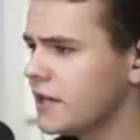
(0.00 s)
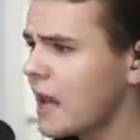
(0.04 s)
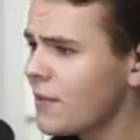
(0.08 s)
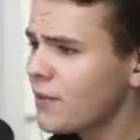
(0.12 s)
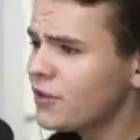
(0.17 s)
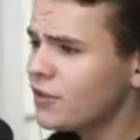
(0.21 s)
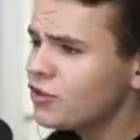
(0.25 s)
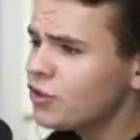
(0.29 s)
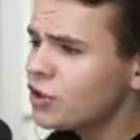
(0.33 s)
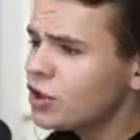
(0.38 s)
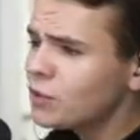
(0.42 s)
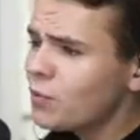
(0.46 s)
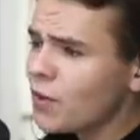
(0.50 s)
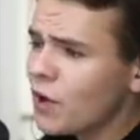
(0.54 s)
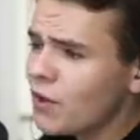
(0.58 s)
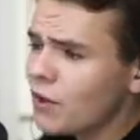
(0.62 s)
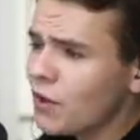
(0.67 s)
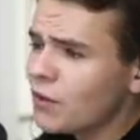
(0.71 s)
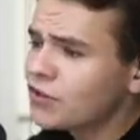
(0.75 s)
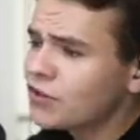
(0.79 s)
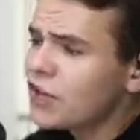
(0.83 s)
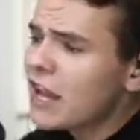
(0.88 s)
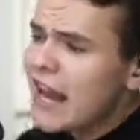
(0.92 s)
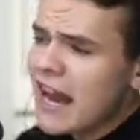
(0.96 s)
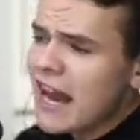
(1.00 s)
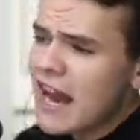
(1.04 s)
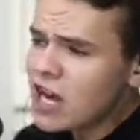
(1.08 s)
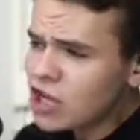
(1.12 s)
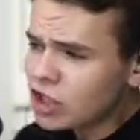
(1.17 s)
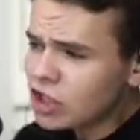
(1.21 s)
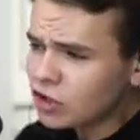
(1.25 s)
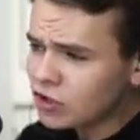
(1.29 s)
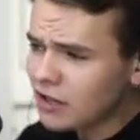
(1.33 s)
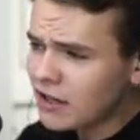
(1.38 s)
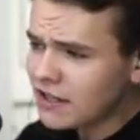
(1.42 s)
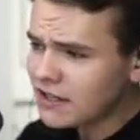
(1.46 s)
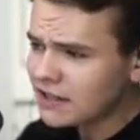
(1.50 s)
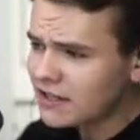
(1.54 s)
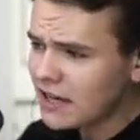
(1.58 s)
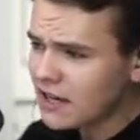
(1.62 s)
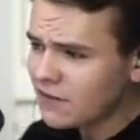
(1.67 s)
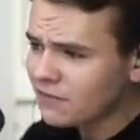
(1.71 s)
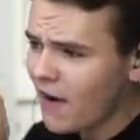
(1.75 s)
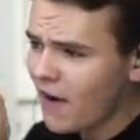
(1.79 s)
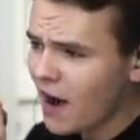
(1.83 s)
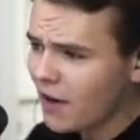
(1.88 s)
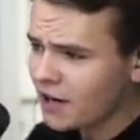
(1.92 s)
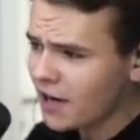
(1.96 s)
Yeah, this is just one of those
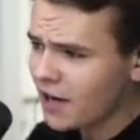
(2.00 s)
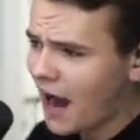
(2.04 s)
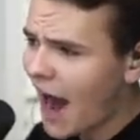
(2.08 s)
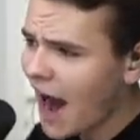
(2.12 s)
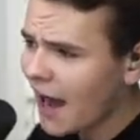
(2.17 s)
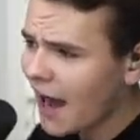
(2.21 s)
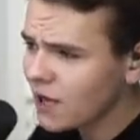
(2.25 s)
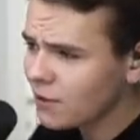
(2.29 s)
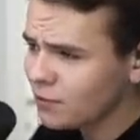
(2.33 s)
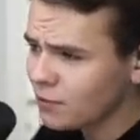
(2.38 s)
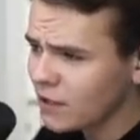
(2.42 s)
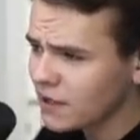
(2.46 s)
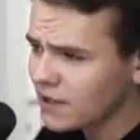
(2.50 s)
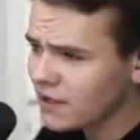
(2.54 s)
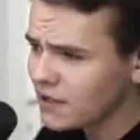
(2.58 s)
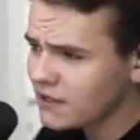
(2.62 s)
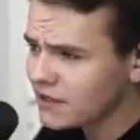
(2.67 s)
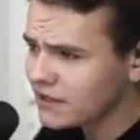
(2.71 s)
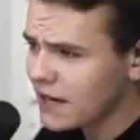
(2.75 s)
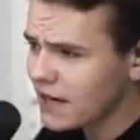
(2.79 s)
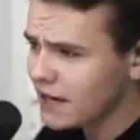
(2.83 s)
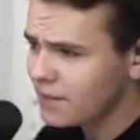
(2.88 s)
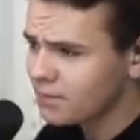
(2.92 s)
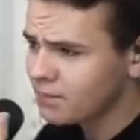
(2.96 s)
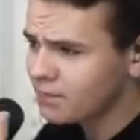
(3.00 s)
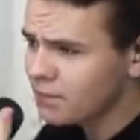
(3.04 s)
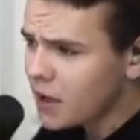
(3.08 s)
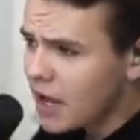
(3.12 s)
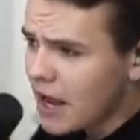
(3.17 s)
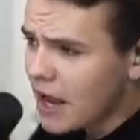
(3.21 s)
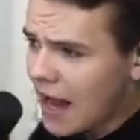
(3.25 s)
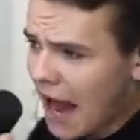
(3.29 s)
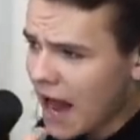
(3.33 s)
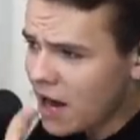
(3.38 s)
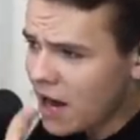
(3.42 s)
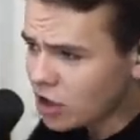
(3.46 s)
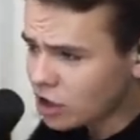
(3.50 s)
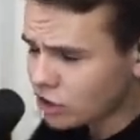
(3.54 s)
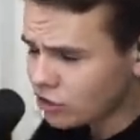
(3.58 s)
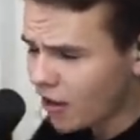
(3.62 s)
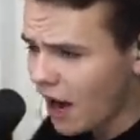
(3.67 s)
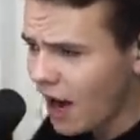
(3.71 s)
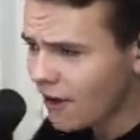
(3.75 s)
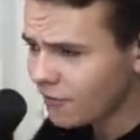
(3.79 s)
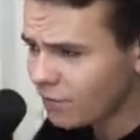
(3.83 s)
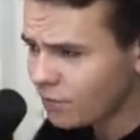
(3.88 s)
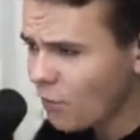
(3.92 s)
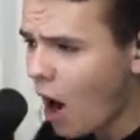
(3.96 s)
interesting, very highly realistic
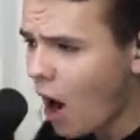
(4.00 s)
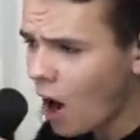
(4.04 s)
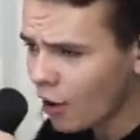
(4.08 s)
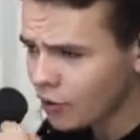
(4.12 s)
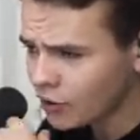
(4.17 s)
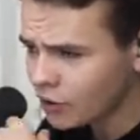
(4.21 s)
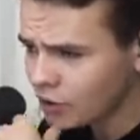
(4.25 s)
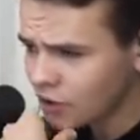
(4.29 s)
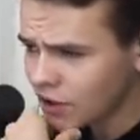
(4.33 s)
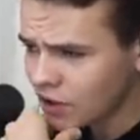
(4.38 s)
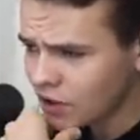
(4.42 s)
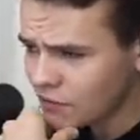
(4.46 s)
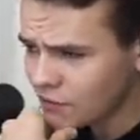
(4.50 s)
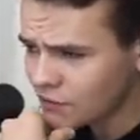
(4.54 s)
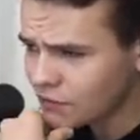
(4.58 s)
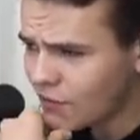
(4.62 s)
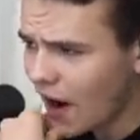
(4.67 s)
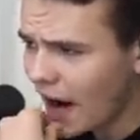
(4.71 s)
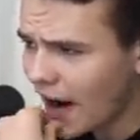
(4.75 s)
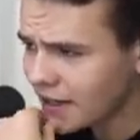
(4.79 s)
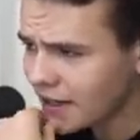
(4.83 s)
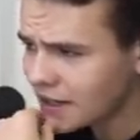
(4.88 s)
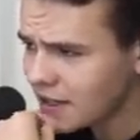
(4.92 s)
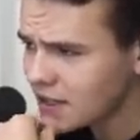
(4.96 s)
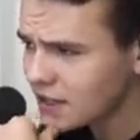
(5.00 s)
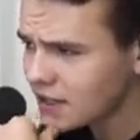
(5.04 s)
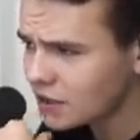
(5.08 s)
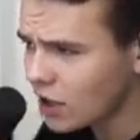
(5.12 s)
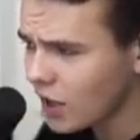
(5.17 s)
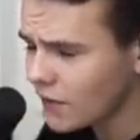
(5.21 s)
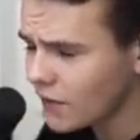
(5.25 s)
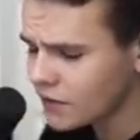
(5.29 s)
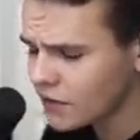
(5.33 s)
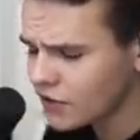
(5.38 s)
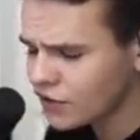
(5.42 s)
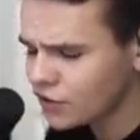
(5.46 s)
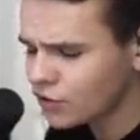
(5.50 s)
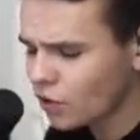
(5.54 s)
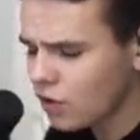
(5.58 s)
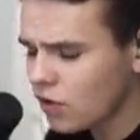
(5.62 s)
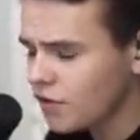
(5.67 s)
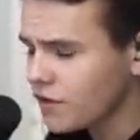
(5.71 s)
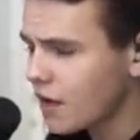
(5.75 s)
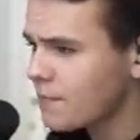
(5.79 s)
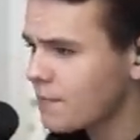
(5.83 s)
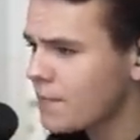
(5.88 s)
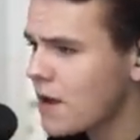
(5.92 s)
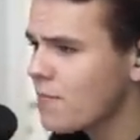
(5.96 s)
aircraft models you can find here on the
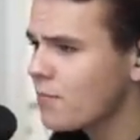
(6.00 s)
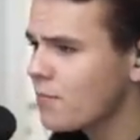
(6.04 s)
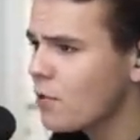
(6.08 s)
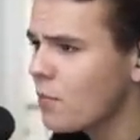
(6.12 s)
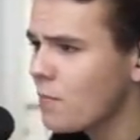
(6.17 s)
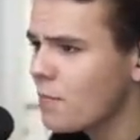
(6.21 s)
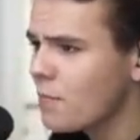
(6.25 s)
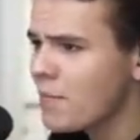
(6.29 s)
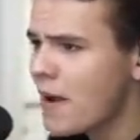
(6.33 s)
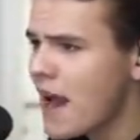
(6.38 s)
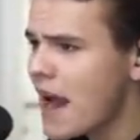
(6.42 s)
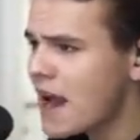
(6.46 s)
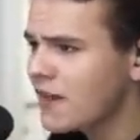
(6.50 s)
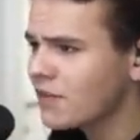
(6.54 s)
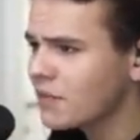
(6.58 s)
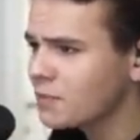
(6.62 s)
store that people make